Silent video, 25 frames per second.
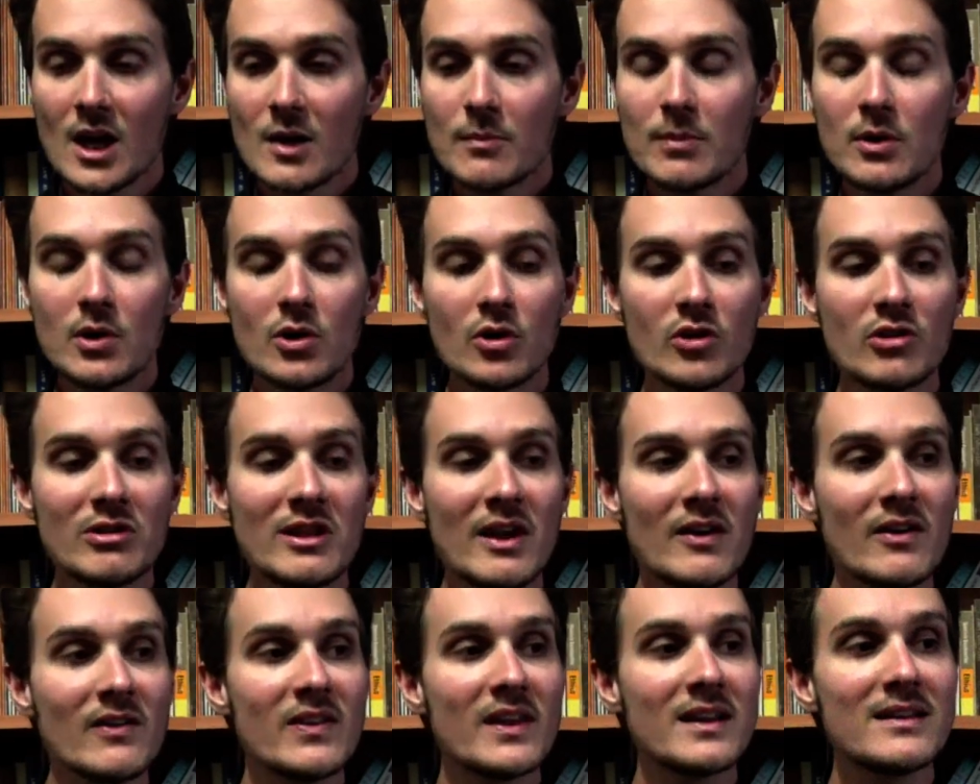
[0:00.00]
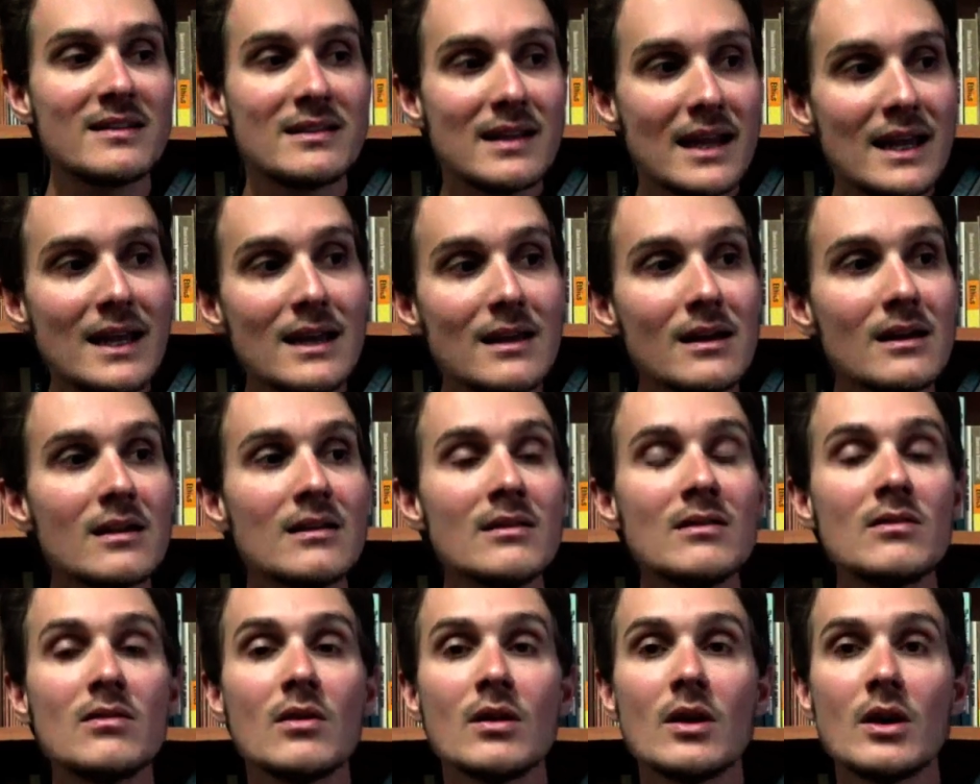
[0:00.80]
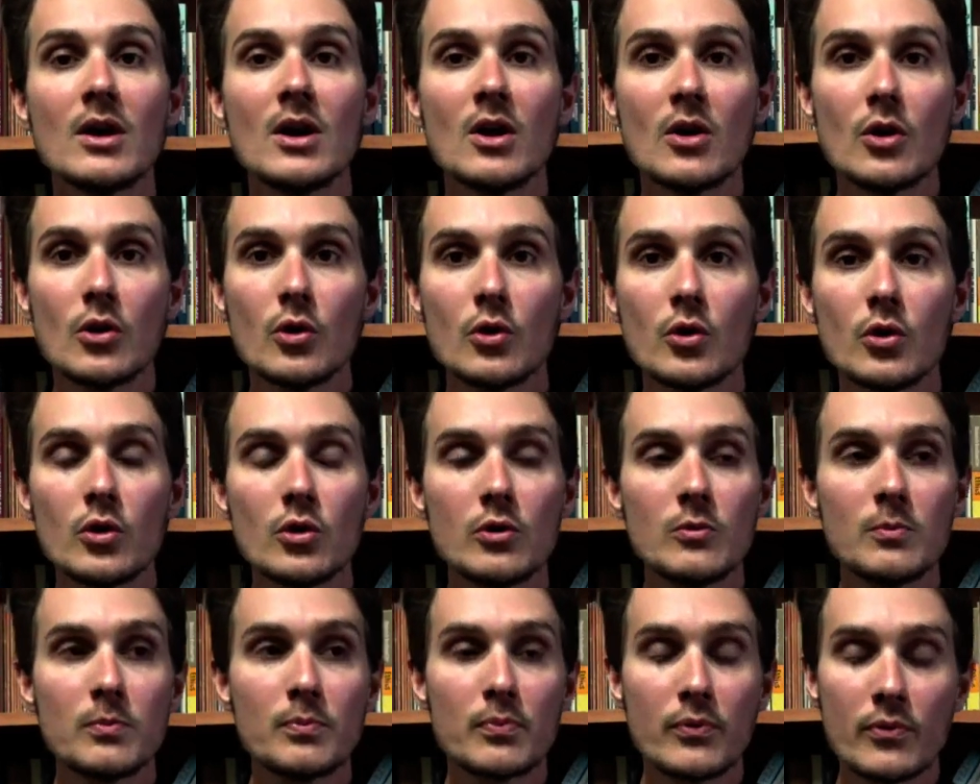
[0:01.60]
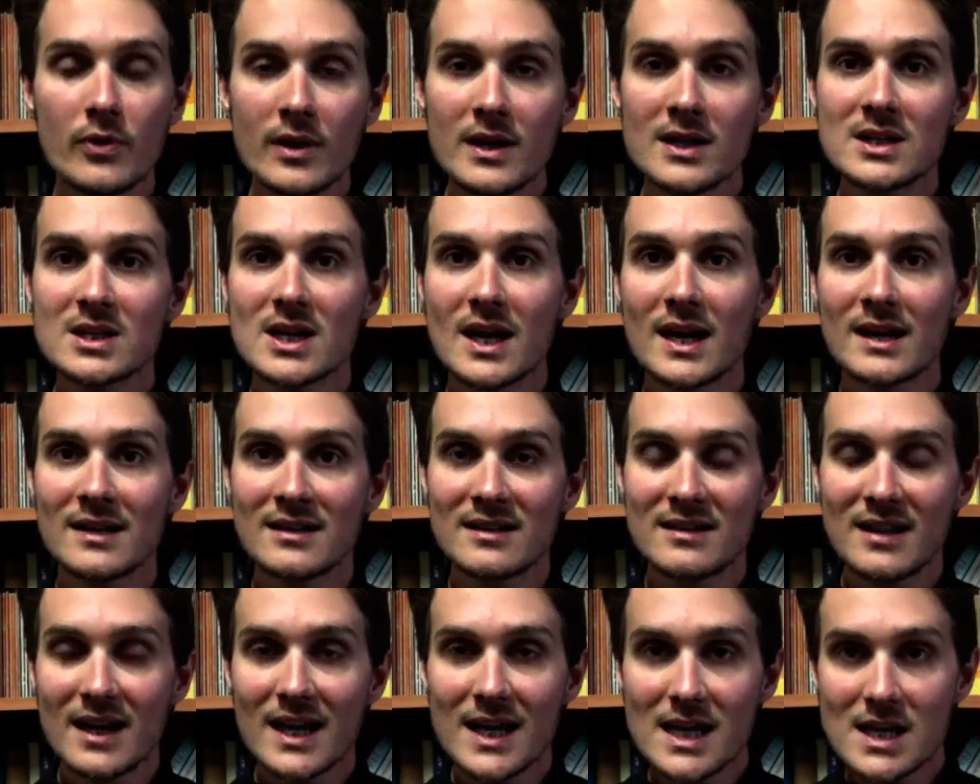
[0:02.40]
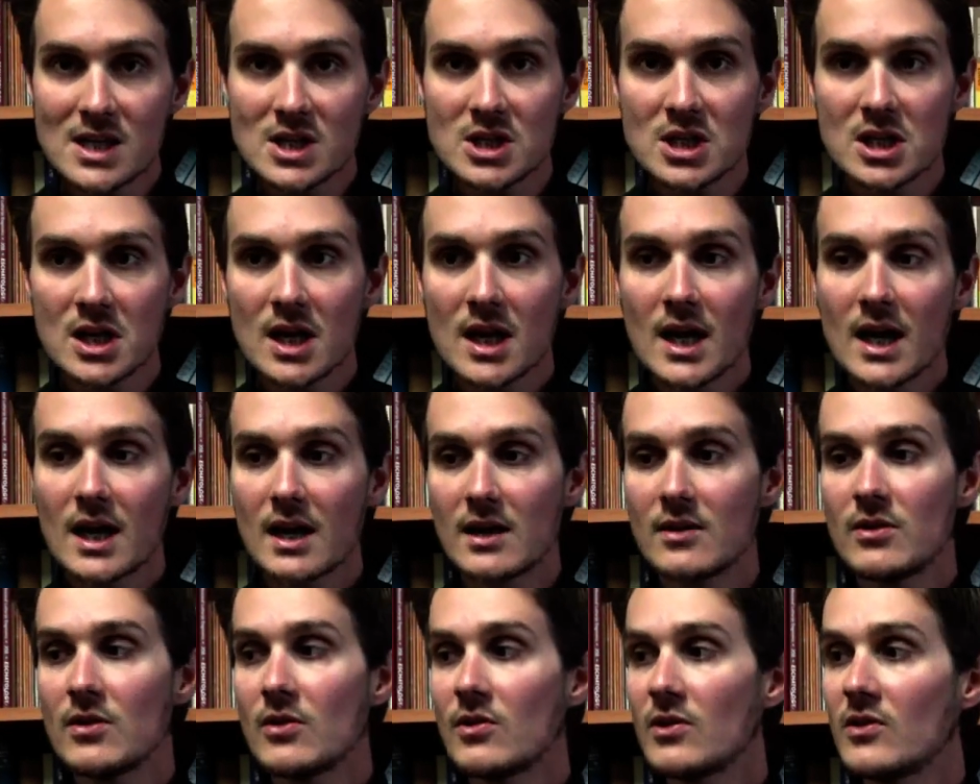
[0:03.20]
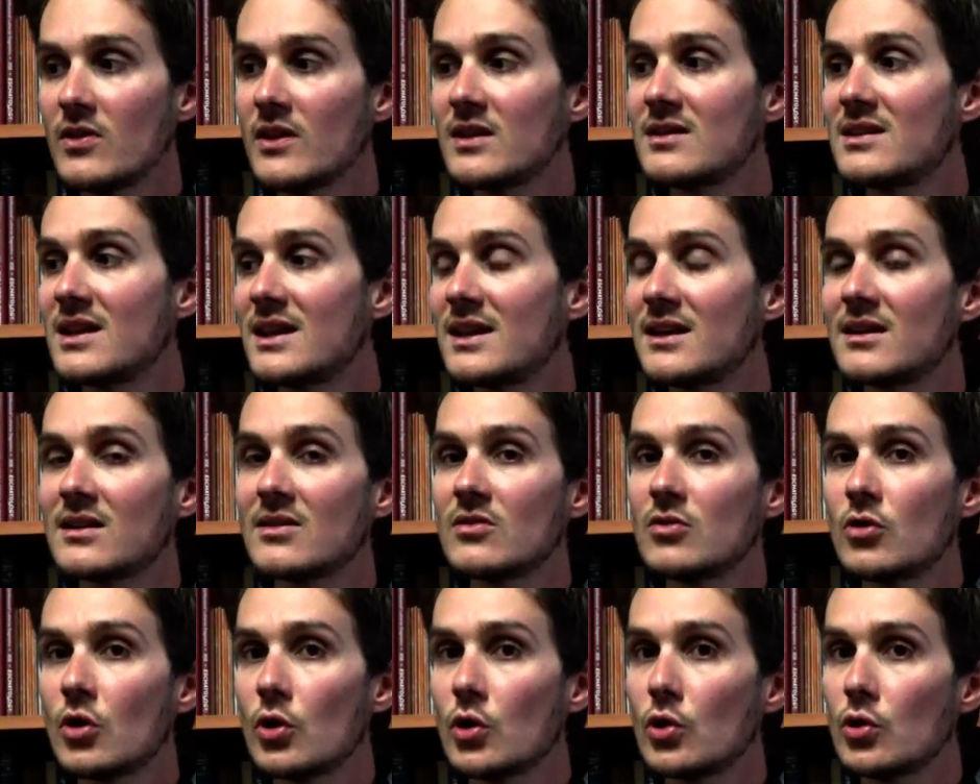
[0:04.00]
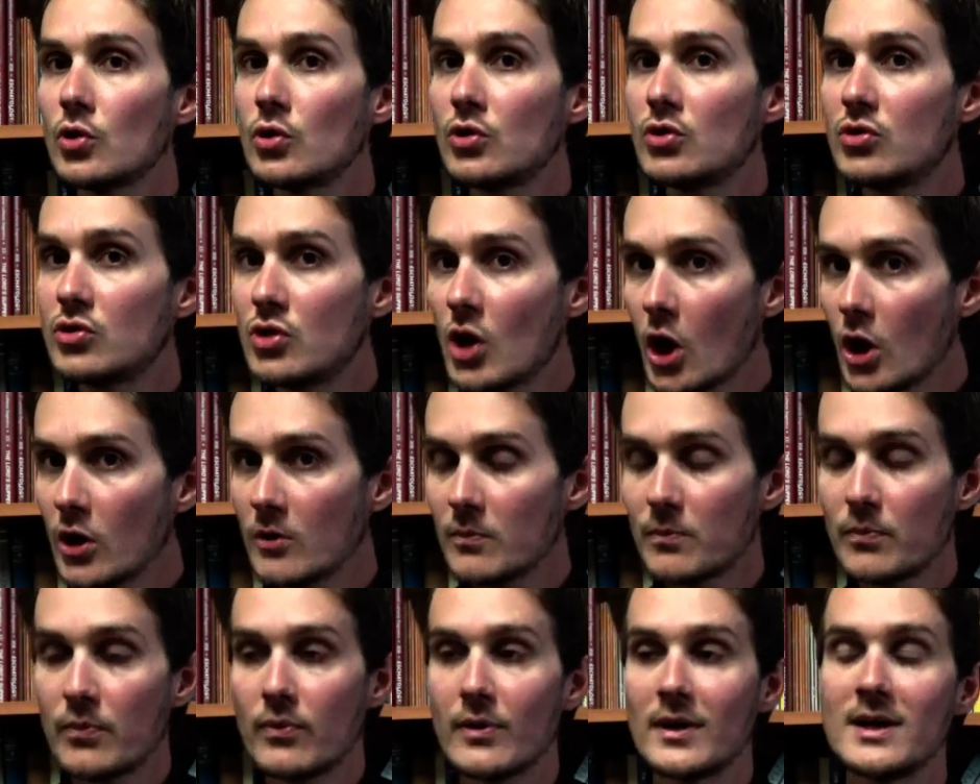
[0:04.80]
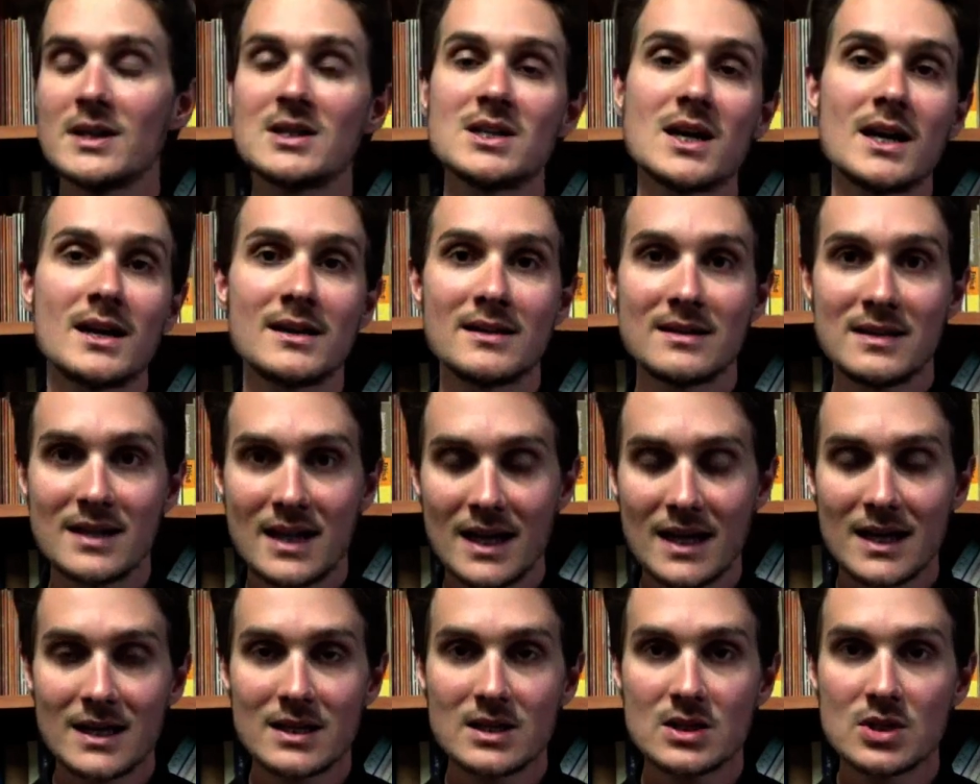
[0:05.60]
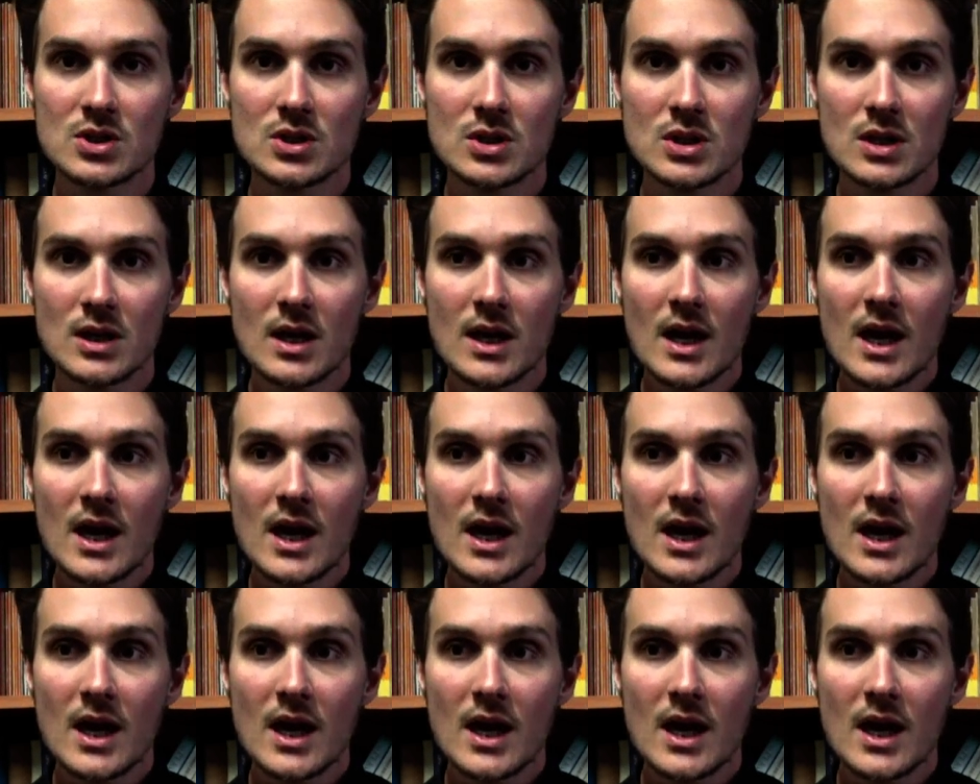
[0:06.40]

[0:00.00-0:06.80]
Because there are the deacons who preach and teach, and there are the deacons who don't preach and teach.